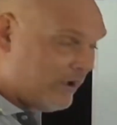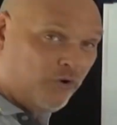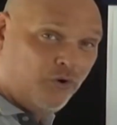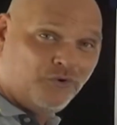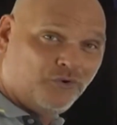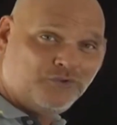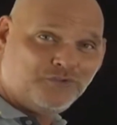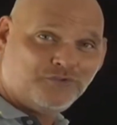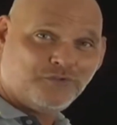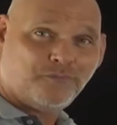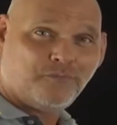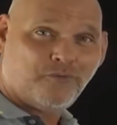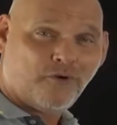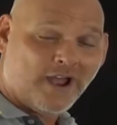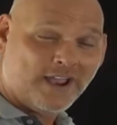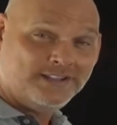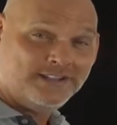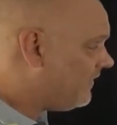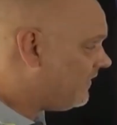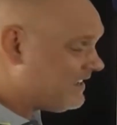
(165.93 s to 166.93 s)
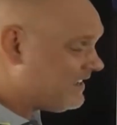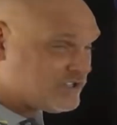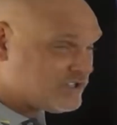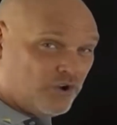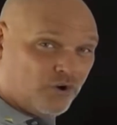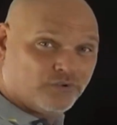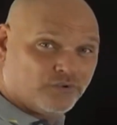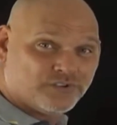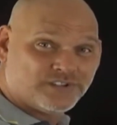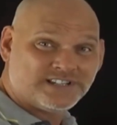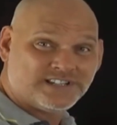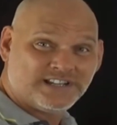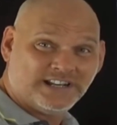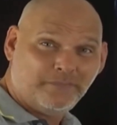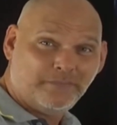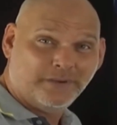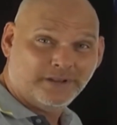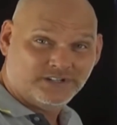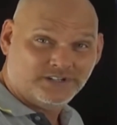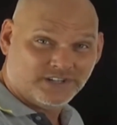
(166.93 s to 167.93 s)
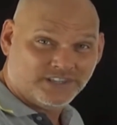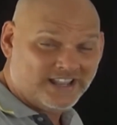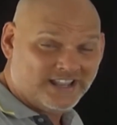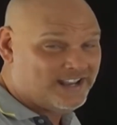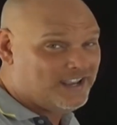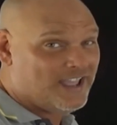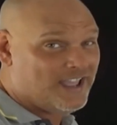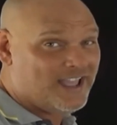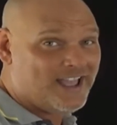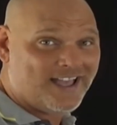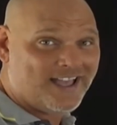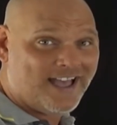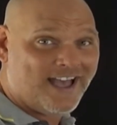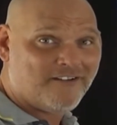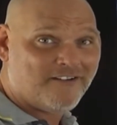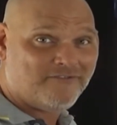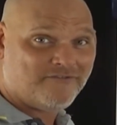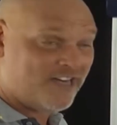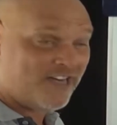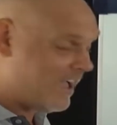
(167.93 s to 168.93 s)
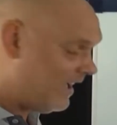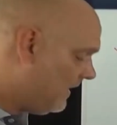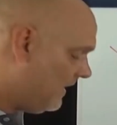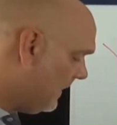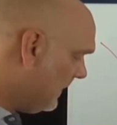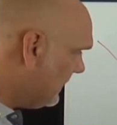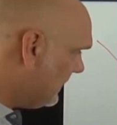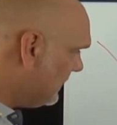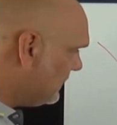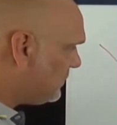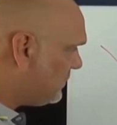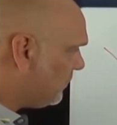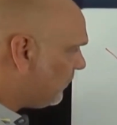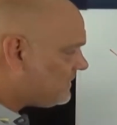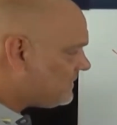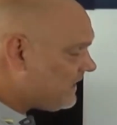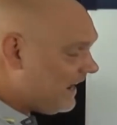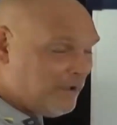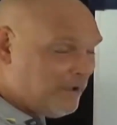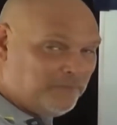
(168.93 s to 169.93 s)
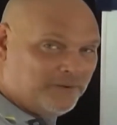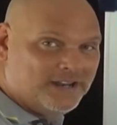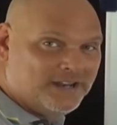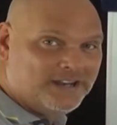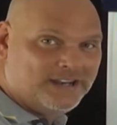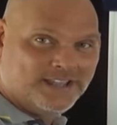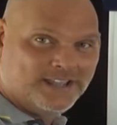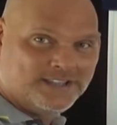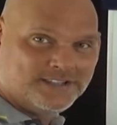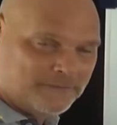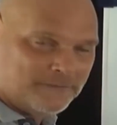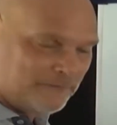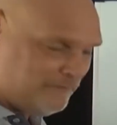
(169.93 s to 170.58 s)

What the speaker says: 100 price, and that's called slippage, and they can't have that. So what's happening is